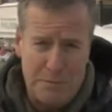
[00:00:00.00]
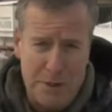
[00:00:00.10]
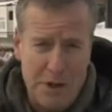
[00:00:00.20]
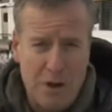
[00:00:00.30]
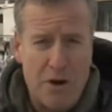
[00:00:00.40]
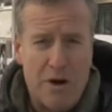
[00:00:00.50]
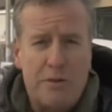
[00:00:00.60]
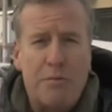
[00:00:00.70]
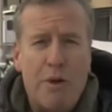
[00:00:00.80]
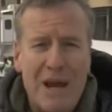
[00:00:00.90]
million
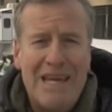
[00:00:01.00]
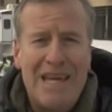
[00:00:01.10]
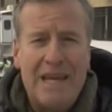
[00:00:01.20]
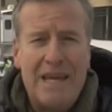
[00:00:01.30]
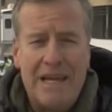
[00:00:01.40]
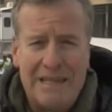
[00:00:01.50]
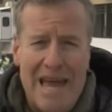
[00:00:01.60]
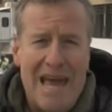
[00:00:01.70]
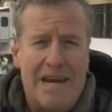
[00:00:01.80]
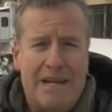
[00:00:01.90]
hearts breaking in
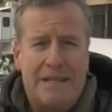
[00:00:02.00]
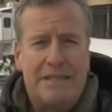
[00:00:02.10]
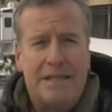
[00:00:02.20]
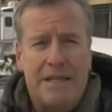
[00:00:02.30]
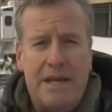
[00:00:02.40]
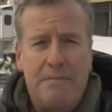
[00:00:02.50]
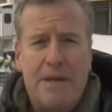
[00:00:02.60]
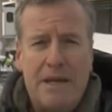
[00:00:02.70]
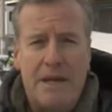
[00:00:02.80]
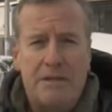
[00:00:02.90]
Canada today
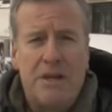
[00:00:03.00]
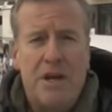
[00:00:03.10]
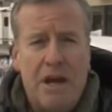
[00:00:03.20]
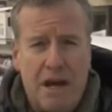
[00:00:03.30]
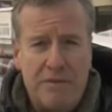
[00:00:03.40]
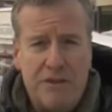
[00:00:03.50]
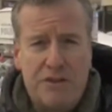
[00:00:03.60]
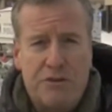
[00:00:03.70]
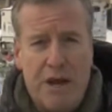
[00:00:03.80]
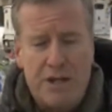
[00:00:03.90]
because of this
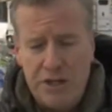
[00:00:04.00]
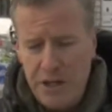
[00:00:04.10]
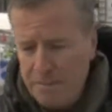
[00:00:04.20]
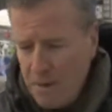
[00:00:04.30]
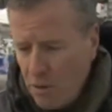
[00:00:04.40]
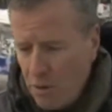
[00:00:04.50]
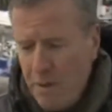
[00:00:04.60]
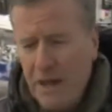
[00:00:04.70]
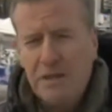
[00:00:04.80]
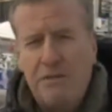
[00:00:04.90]
tragedy.
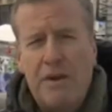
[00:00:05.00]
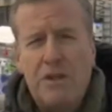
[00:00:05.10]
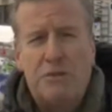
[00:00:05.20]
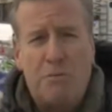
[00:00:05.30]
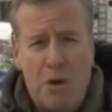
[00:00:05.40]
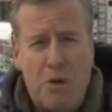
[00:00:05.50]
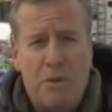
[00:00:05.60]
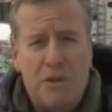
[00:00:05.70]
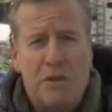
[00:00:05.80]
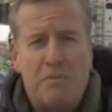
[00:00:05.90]
Quebec is a very small
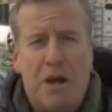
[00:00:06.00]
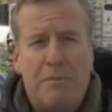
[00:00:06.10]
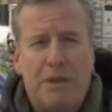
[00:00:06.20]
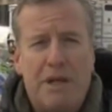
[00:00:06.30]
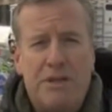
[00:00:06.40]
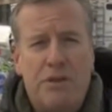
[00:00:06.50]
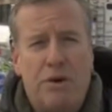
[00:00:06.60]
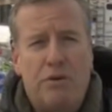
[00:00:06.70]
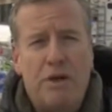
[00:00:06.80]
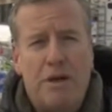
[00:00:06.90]
Muslim population,
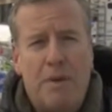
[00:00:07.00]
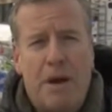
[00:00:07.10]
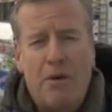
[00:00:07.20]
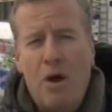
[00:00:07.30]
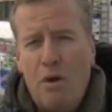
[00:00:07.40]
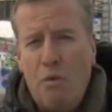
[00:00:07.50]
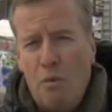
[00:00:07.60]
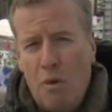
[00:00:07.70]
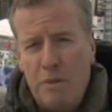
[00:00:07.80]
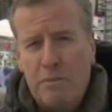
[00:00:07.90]
only about
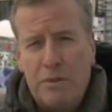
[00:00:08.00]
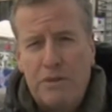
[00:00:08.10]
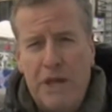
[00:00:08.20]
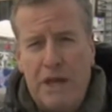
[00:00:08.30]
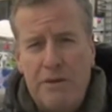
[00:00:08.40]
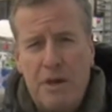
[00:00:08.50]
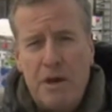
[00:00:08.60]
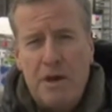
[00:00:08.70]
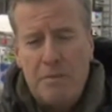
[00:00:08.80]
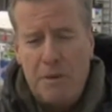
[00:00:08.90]
1%,
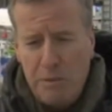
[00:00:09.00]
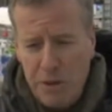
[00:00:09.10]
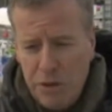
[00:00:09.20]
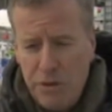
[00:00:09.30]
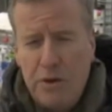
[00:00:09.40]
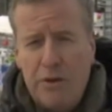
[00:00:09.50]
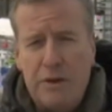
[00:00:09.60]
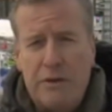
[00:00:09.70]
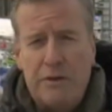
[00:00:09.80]
but we do know that